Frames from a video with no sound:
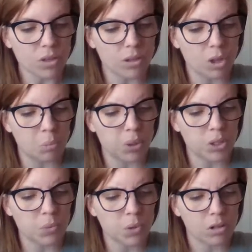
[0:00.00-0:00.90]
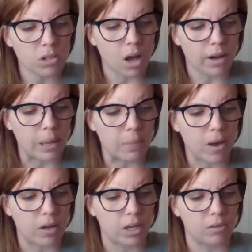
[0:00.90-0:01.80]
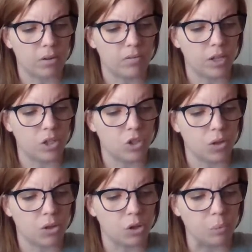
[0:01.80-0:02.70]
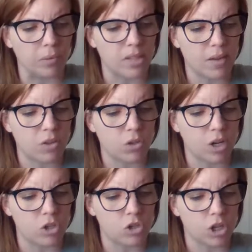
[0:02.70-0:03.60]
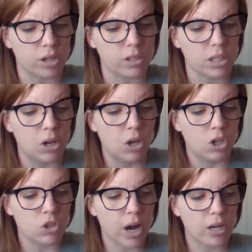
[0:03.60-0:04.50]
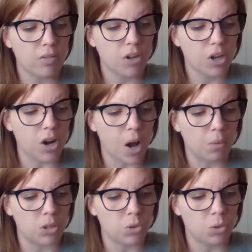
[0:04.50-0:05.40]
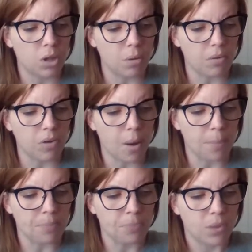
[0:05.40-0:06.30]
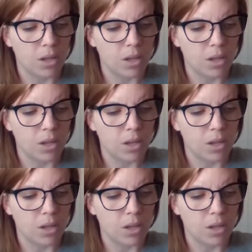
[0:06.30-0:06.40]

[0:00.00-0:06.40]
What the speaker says: The boys were all talking about getting revenge on the group of 7th grade jerks, trying to figure out what school they were from.